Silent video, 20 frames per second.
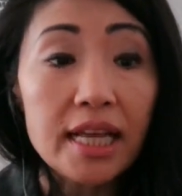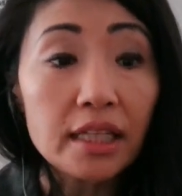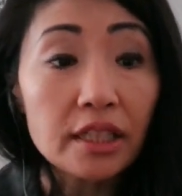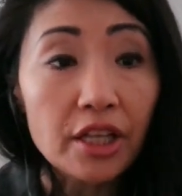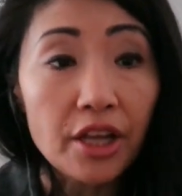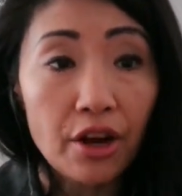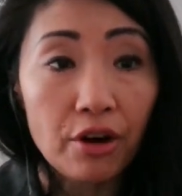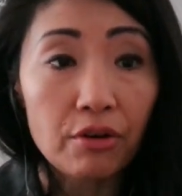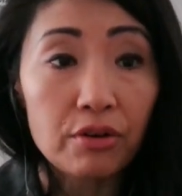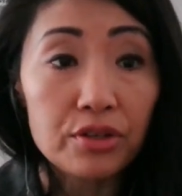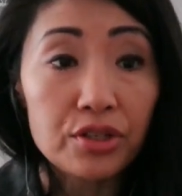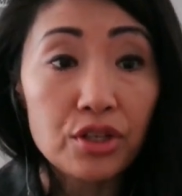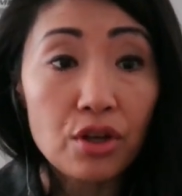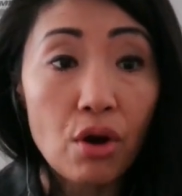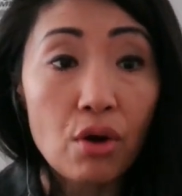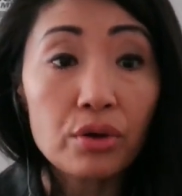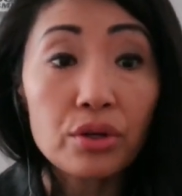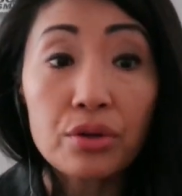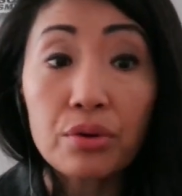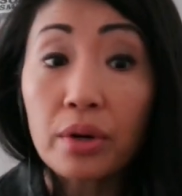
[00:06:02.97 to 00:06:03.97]
in the
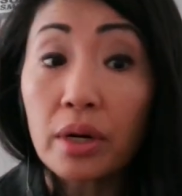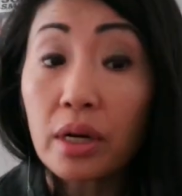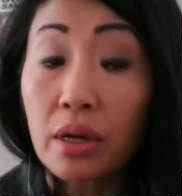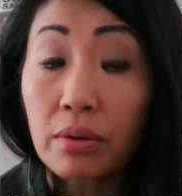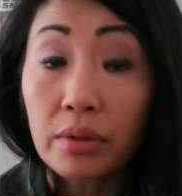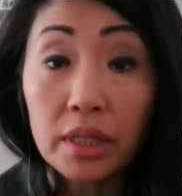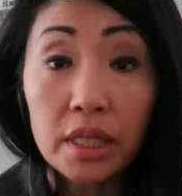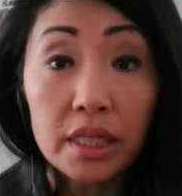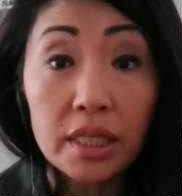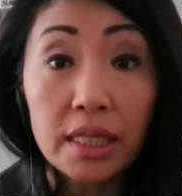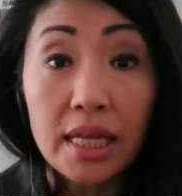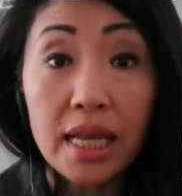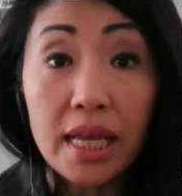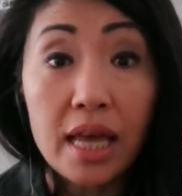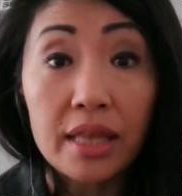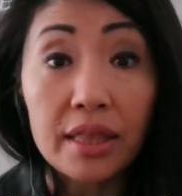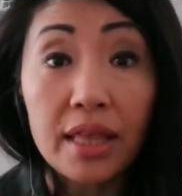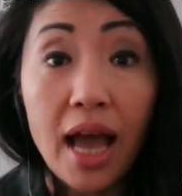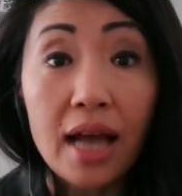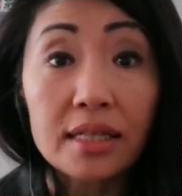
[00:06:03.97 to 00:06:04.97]
carousel, you're going to see
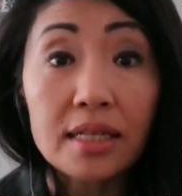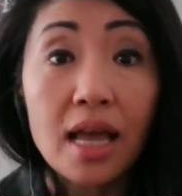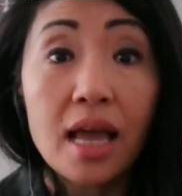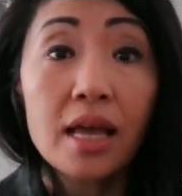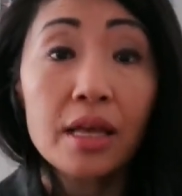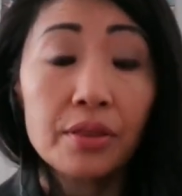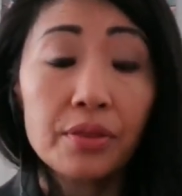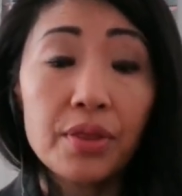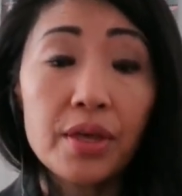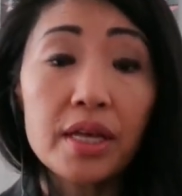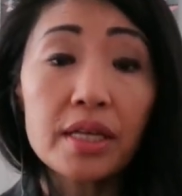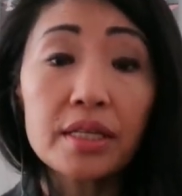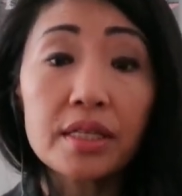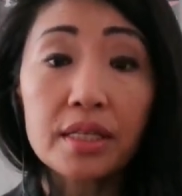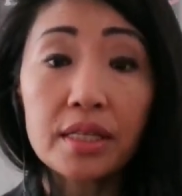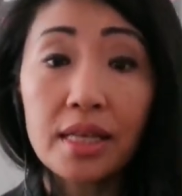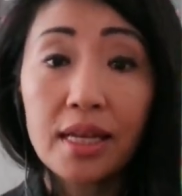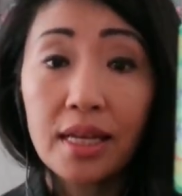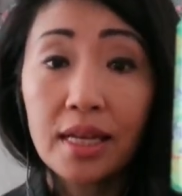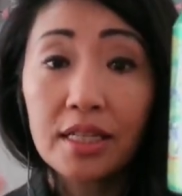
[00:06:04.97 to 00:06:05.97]
that
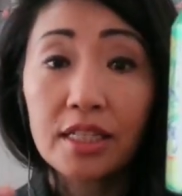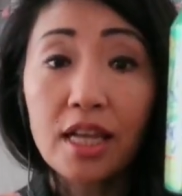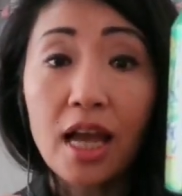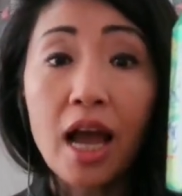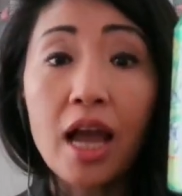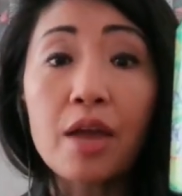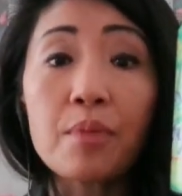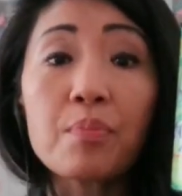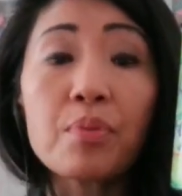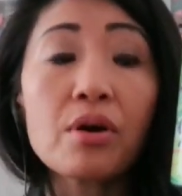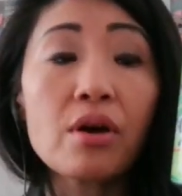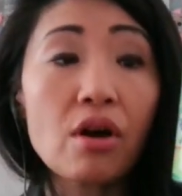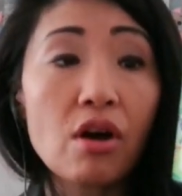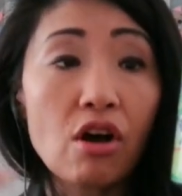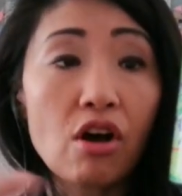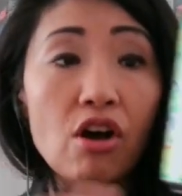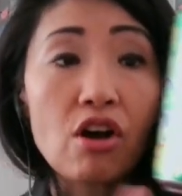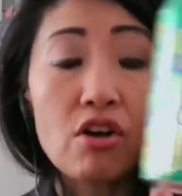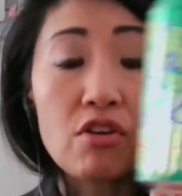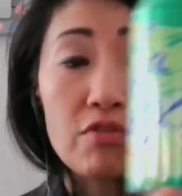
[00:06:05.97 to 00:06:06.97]
this type
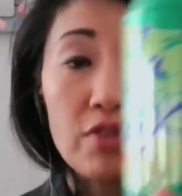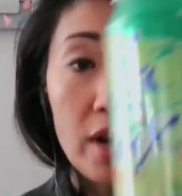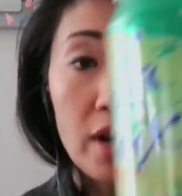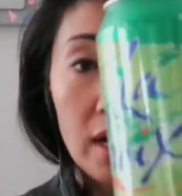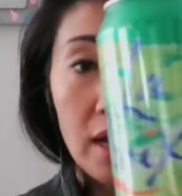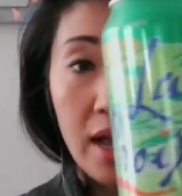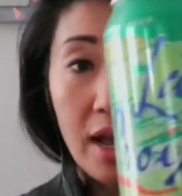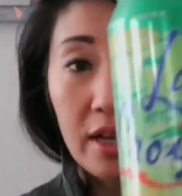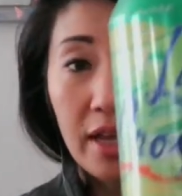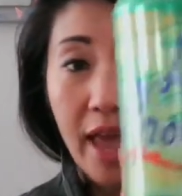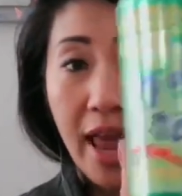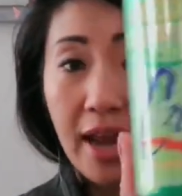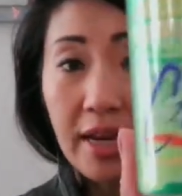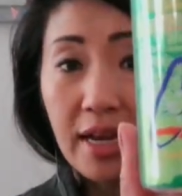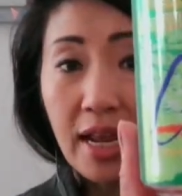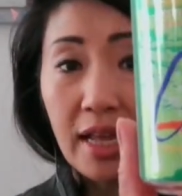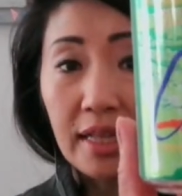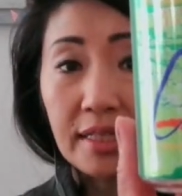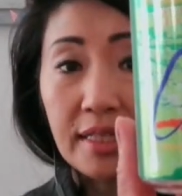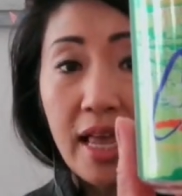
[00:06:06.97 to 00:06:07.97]
of, again,
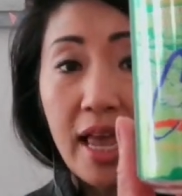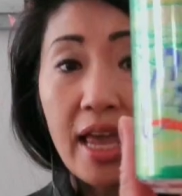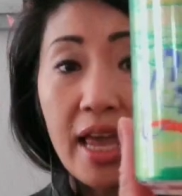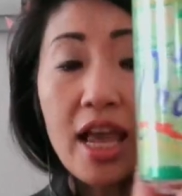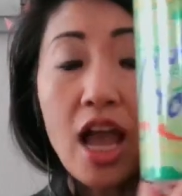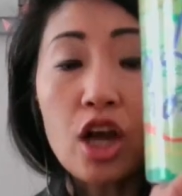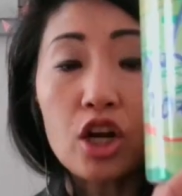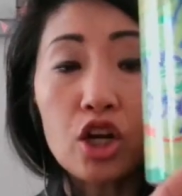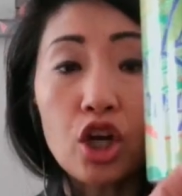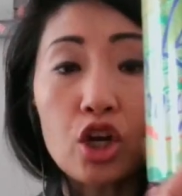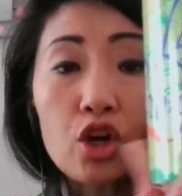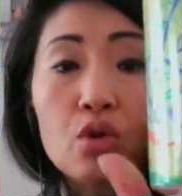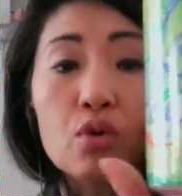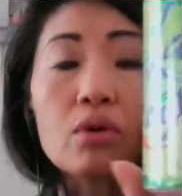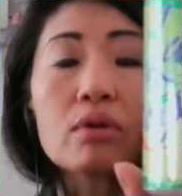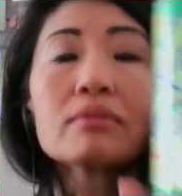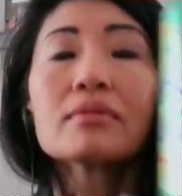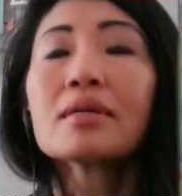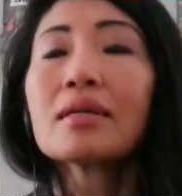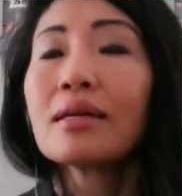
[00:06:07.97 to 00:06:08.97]
it's a
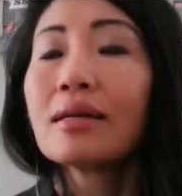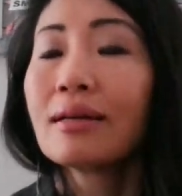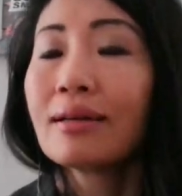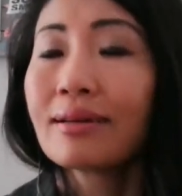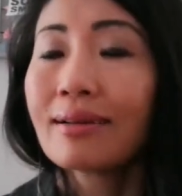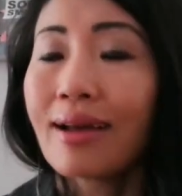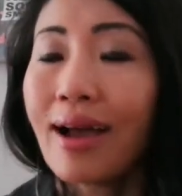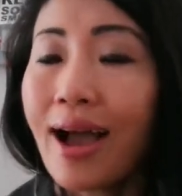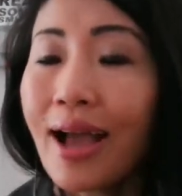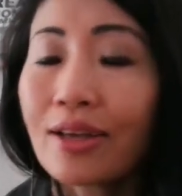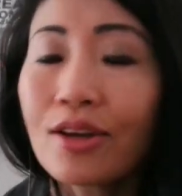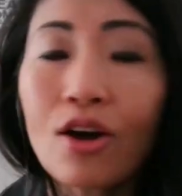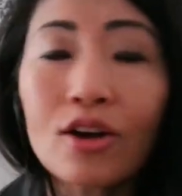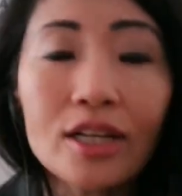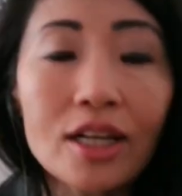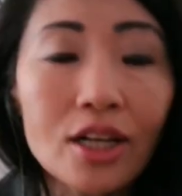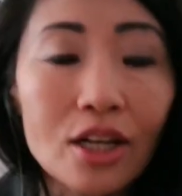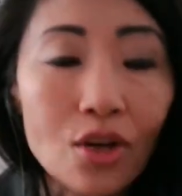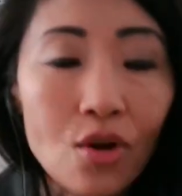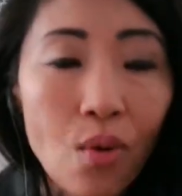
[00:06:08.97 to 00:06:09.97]
LaCroix. I called
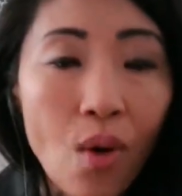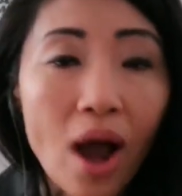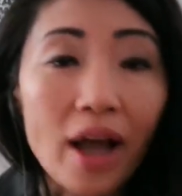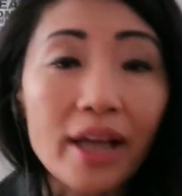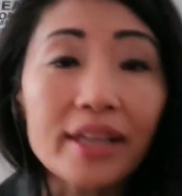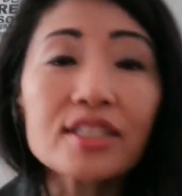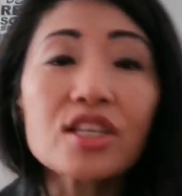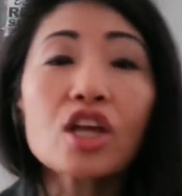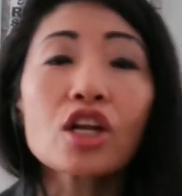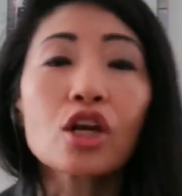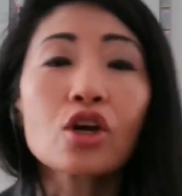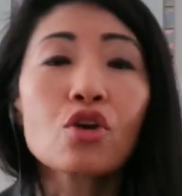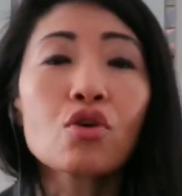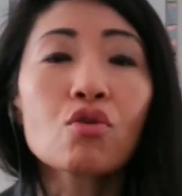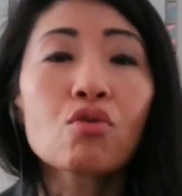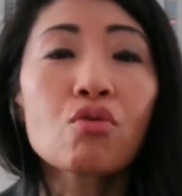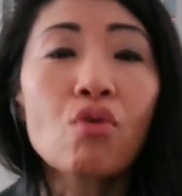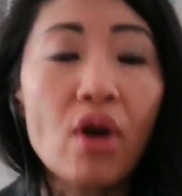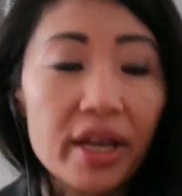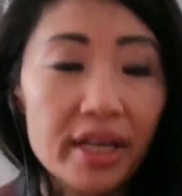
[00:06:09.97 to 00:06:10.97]
it LaCroix. It's
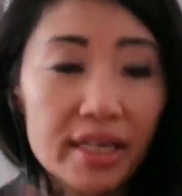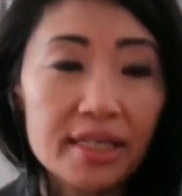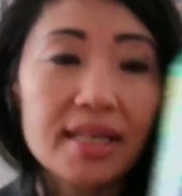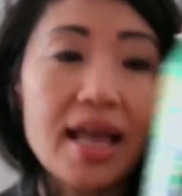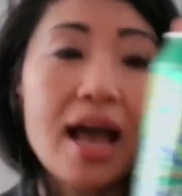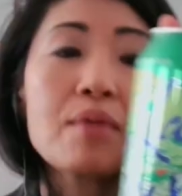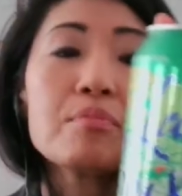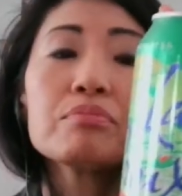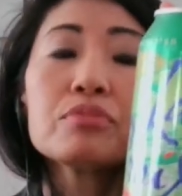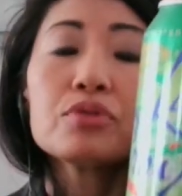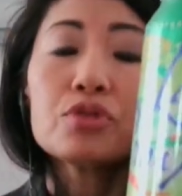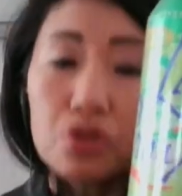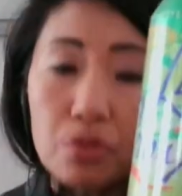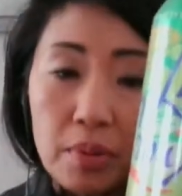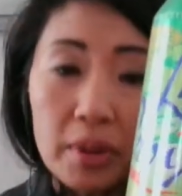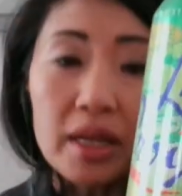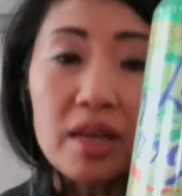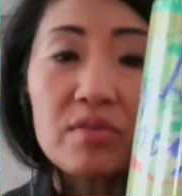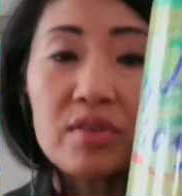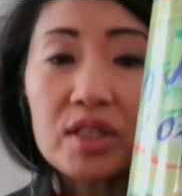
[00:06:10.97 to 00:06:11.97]
LaCroix. I do
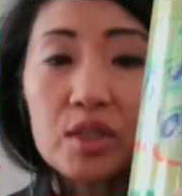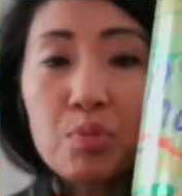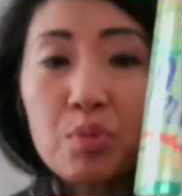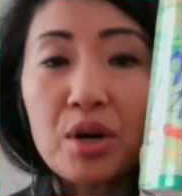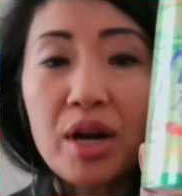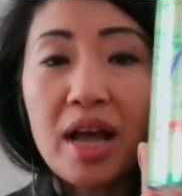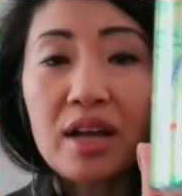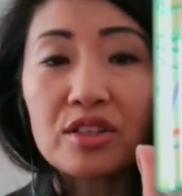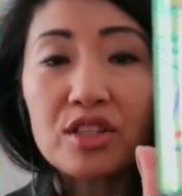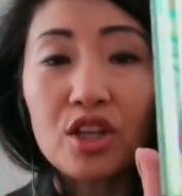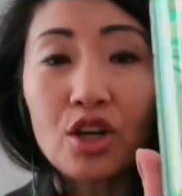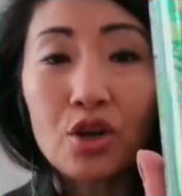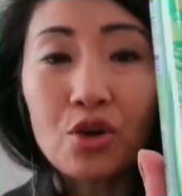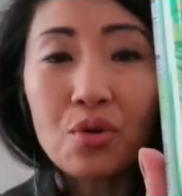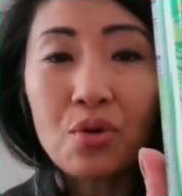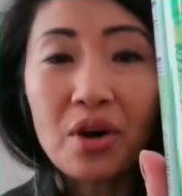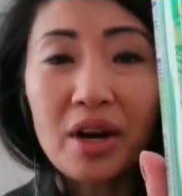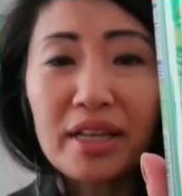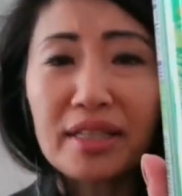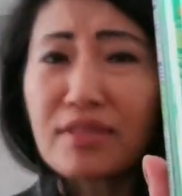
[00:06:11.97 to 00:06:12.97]
believe it's pronounced
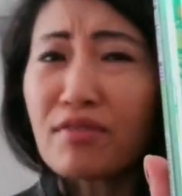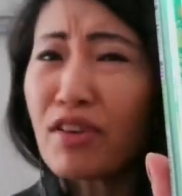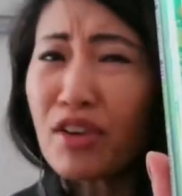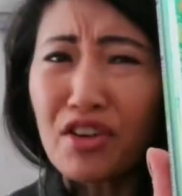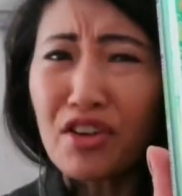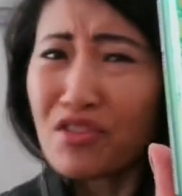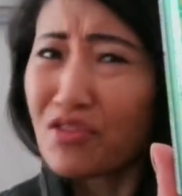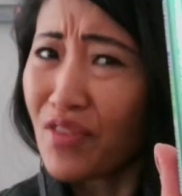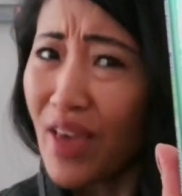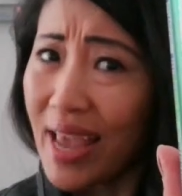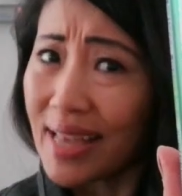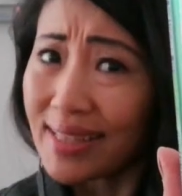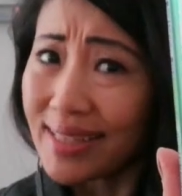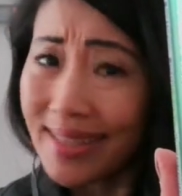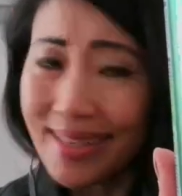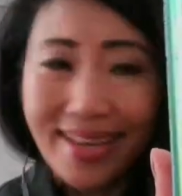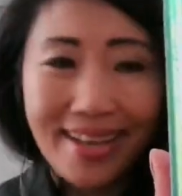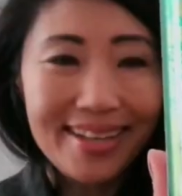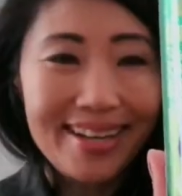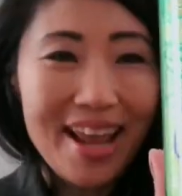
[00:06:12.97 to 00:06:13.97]
LaCroix. It's a very
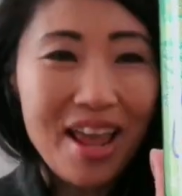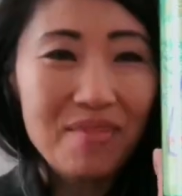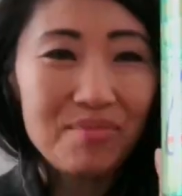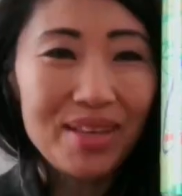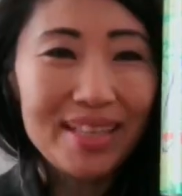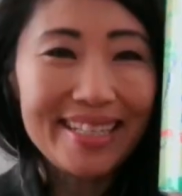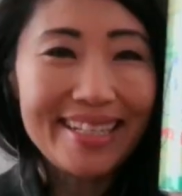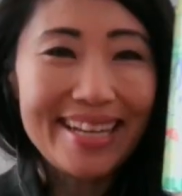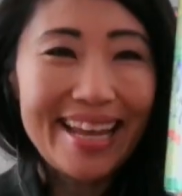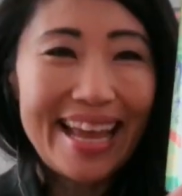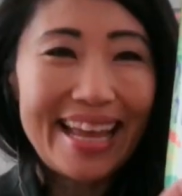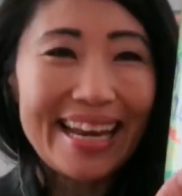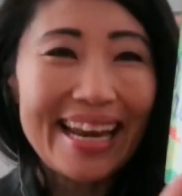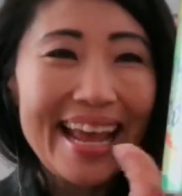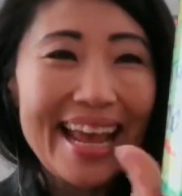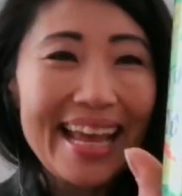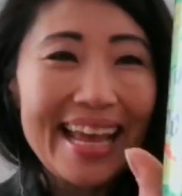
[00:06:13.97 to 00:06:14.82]
fancy name, isn't it?